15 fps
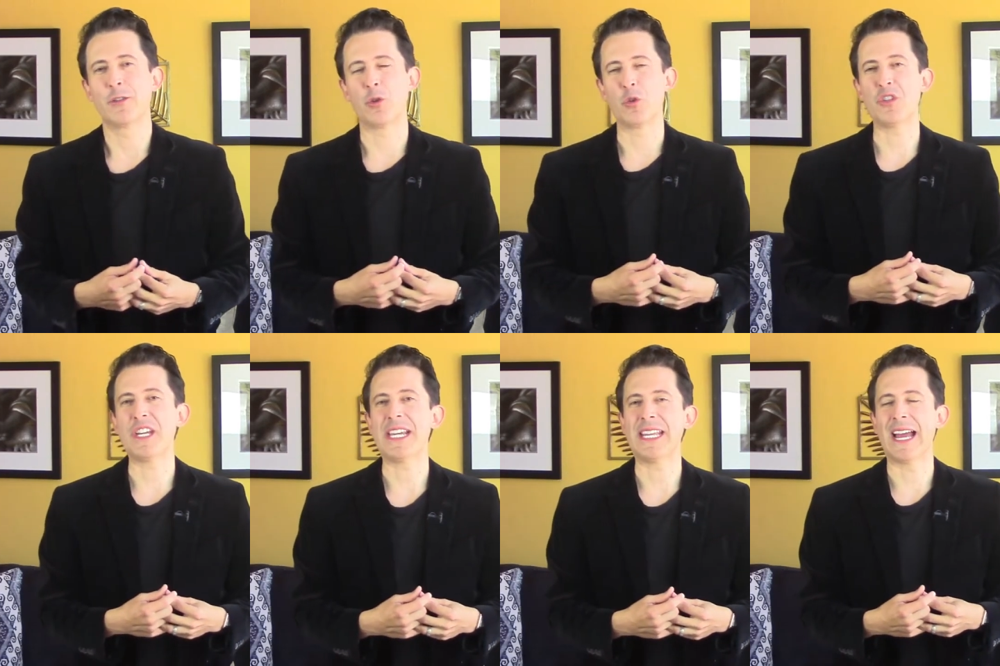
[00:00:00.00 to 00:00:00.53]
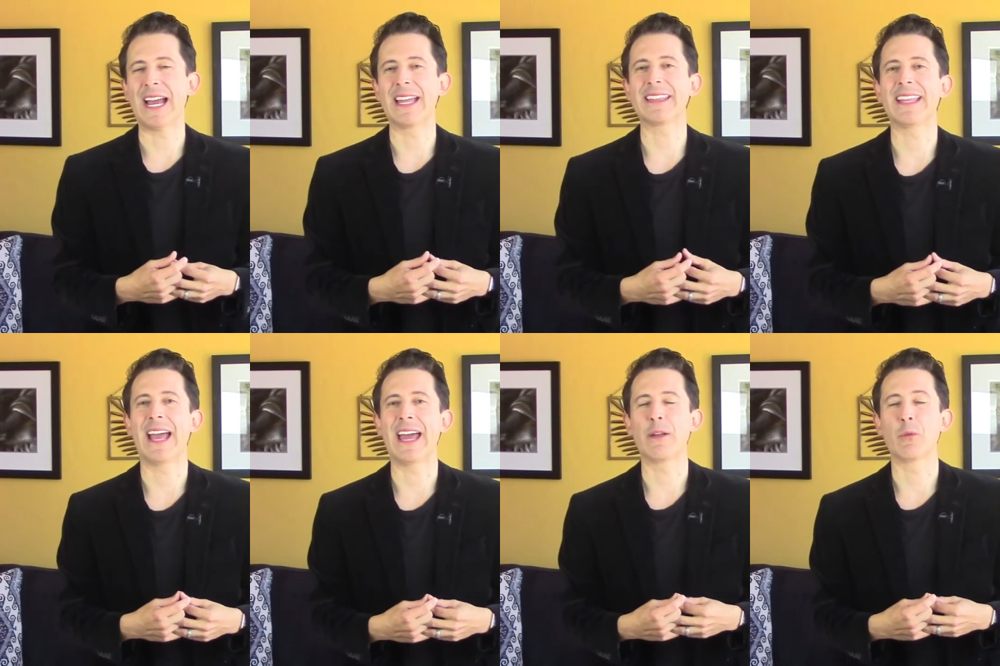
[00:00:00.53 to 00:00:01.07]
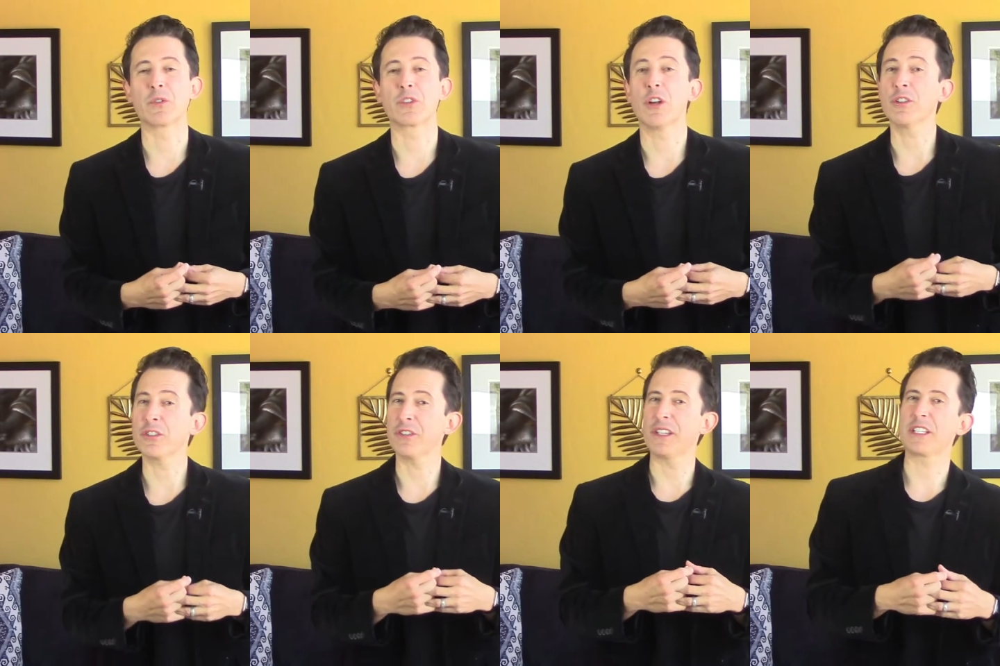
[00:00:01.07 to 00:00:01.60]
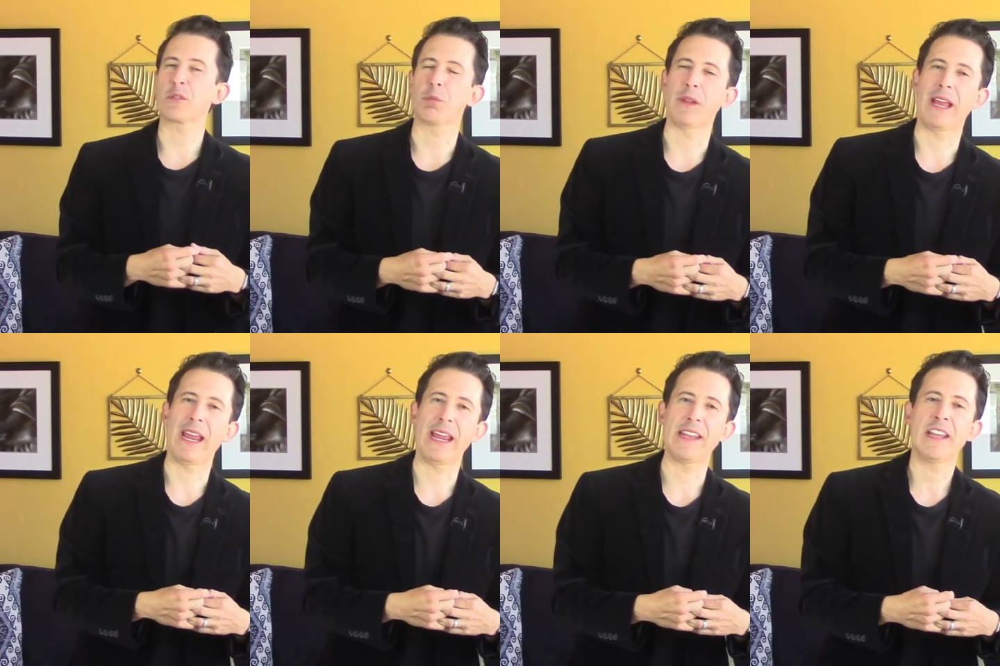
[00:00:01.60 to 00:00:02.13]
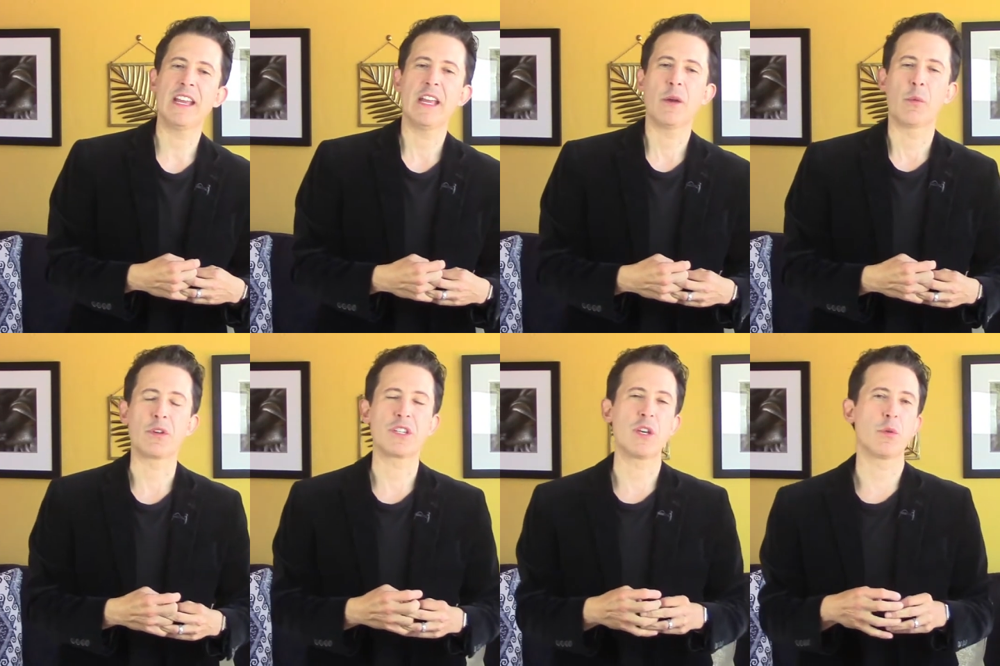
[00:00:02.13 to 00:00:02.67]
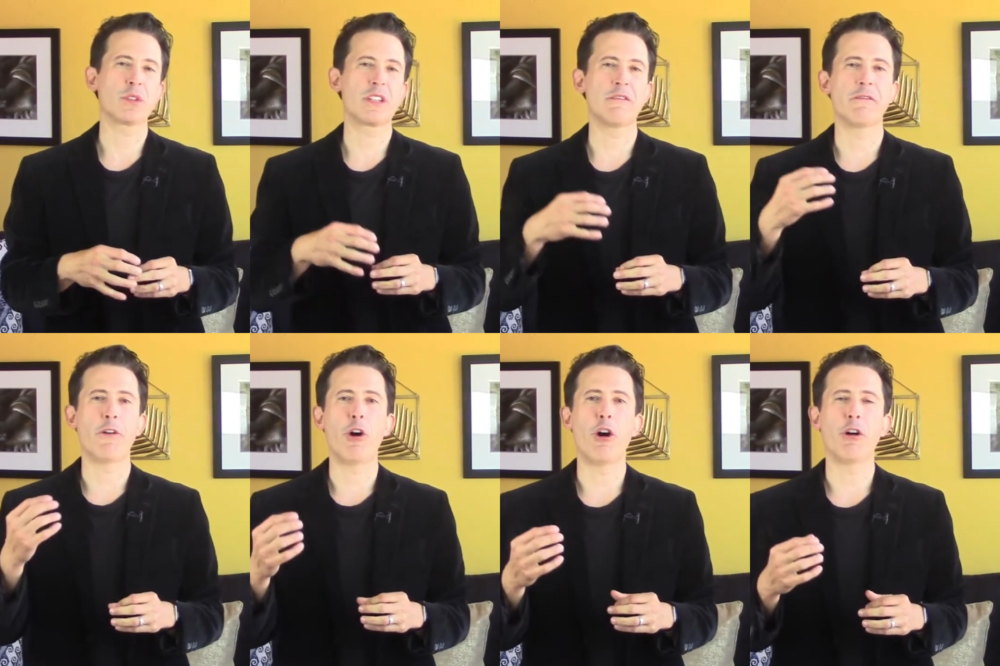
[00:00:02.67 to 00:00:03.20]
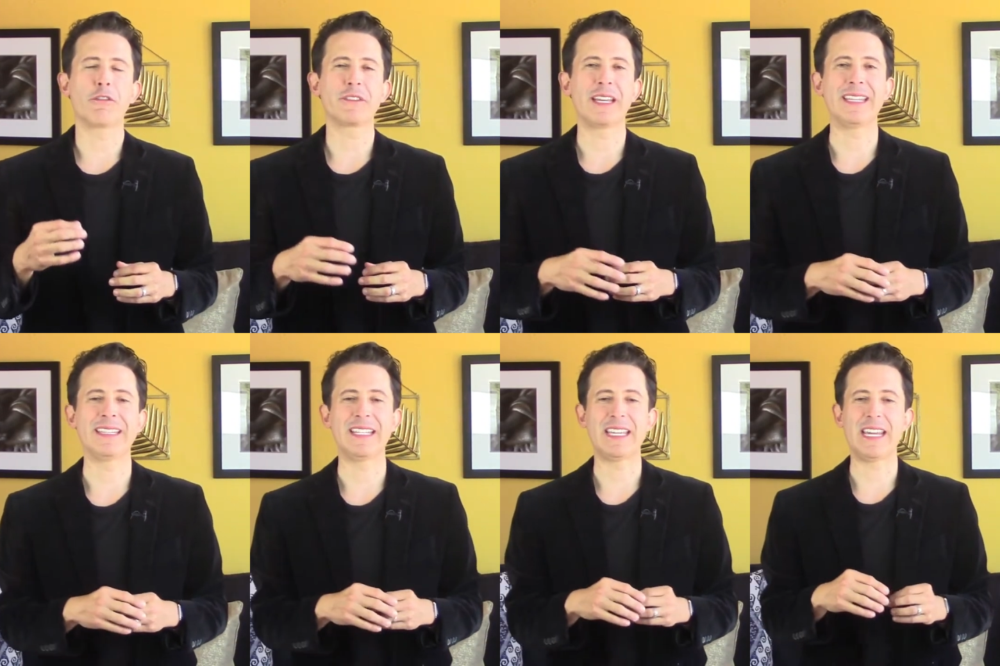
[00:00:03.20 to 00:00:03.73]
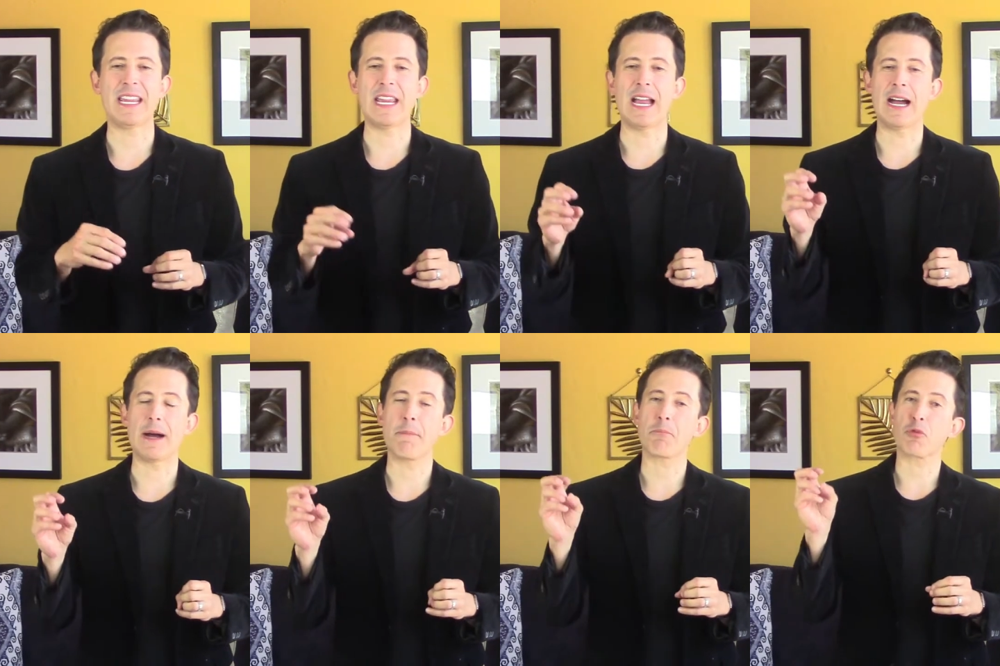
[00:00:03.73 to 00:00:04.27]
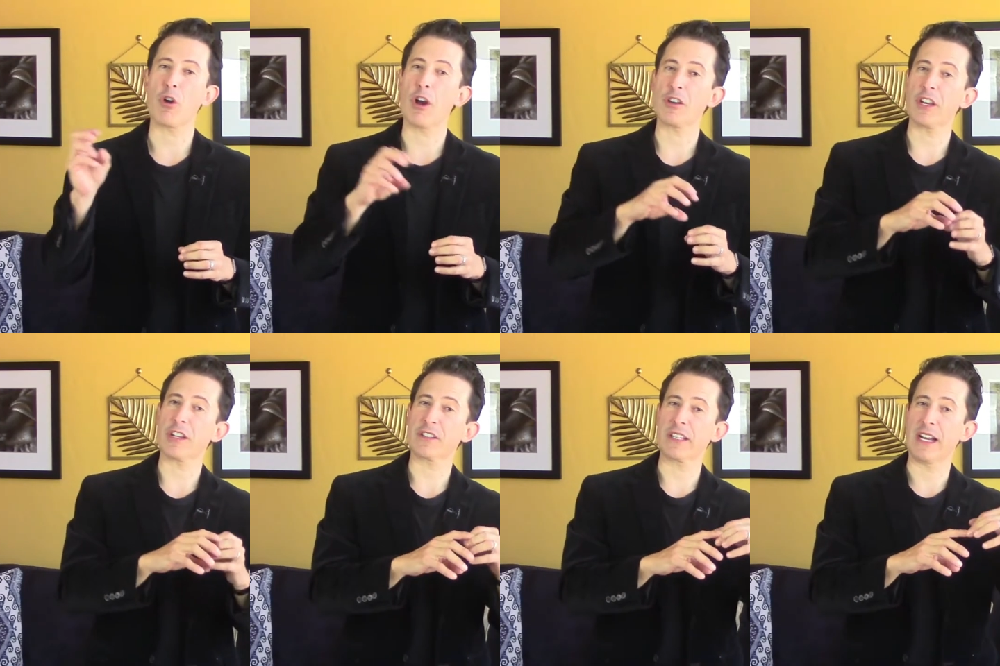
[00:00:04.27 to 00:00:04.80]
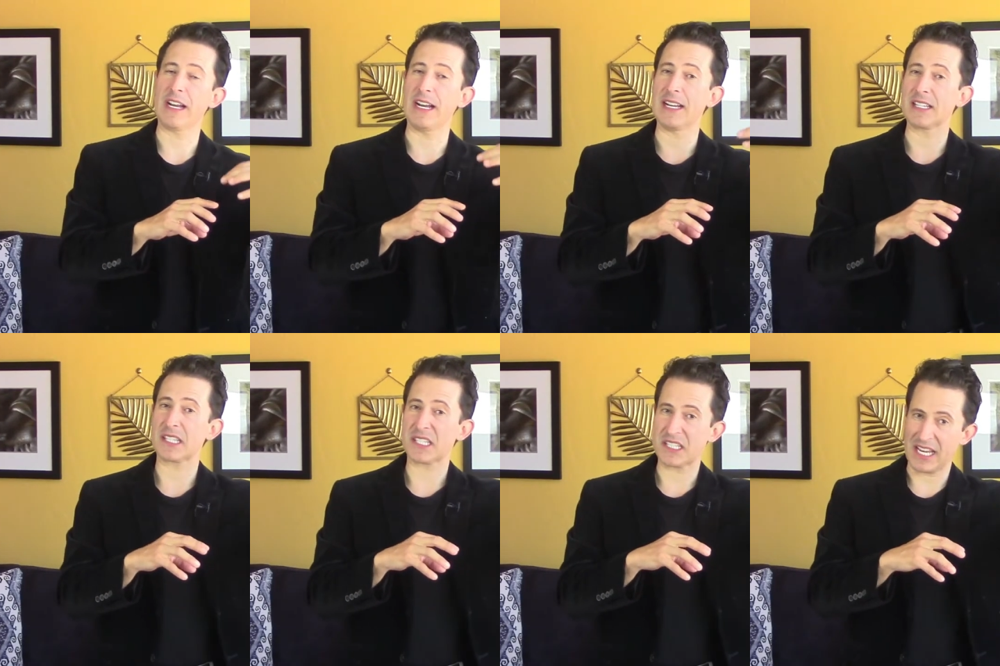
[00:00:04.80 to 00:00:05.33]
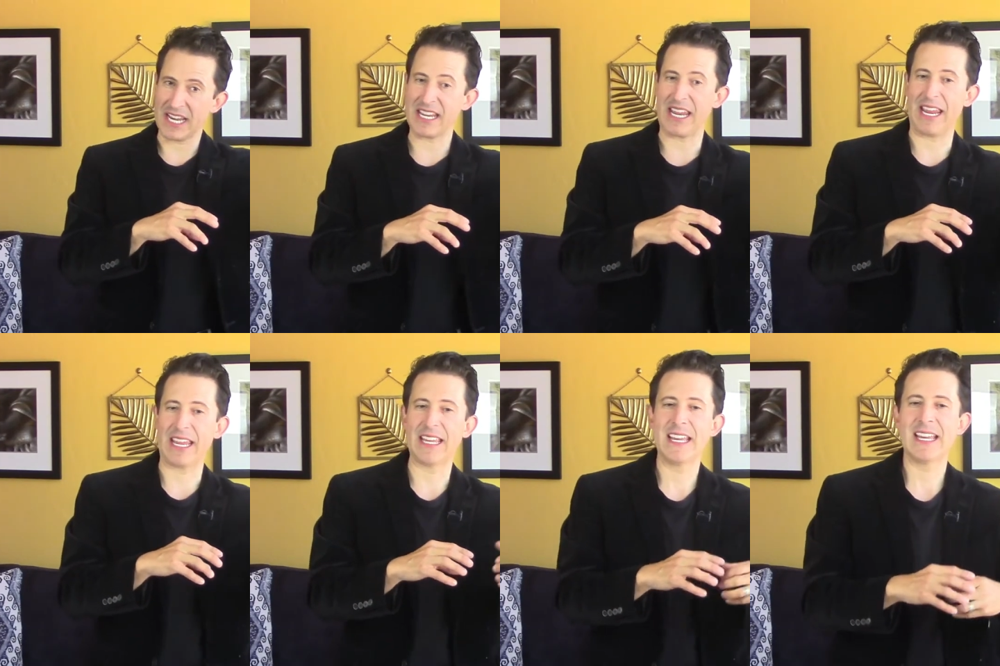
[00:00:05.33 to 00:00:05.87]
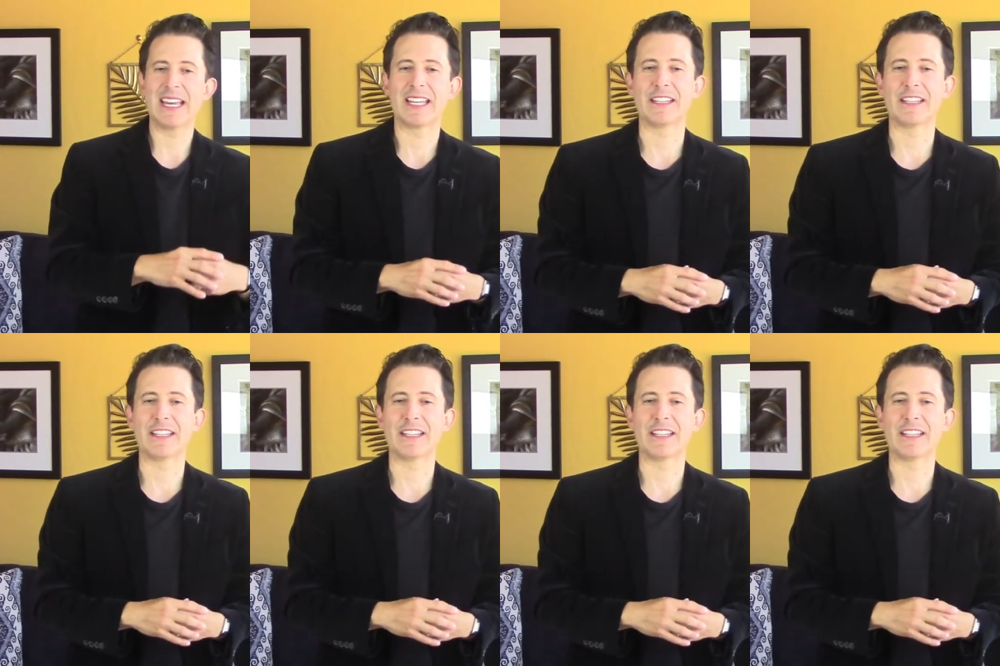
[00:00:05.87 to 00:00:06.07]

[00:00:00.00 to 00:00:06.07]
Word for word: to Gina that was also displayed when she was involved in the uh, project uh, singing